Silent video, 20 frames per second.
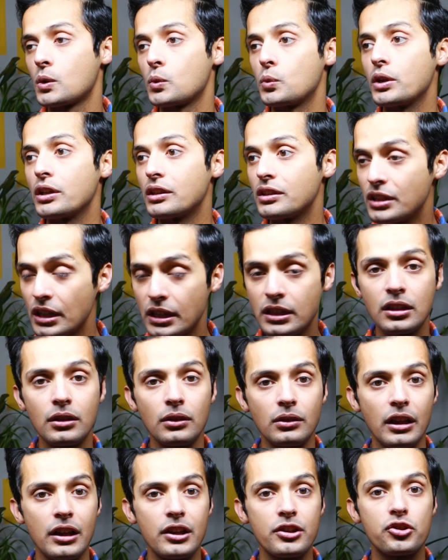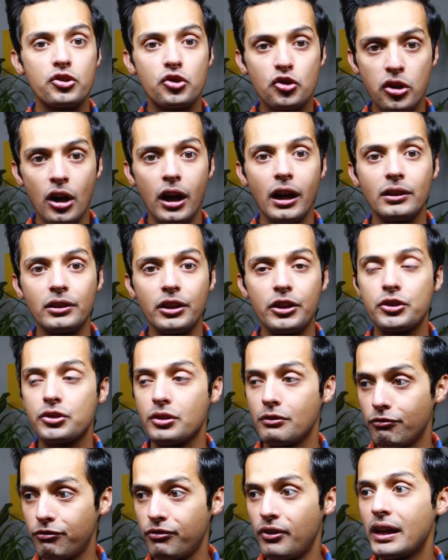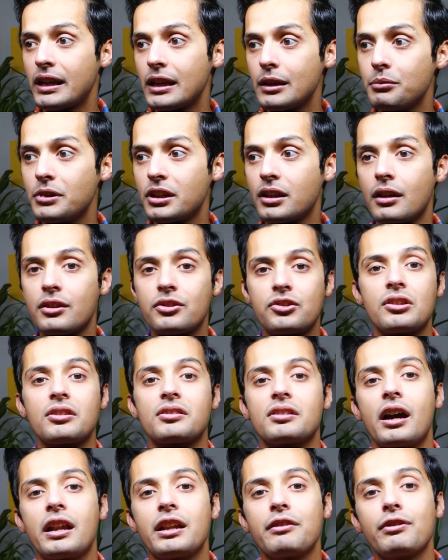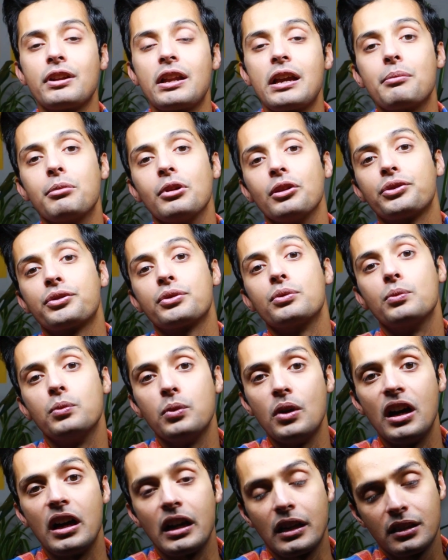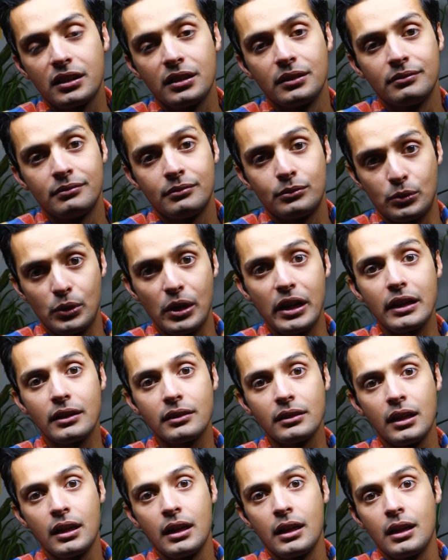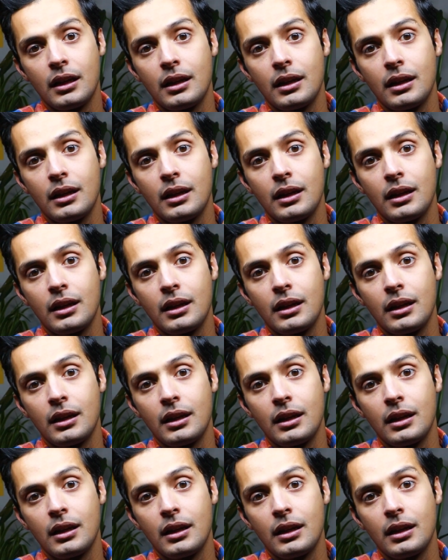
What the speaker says: ridiculous, childish, and funny because she's not even able to walk, right?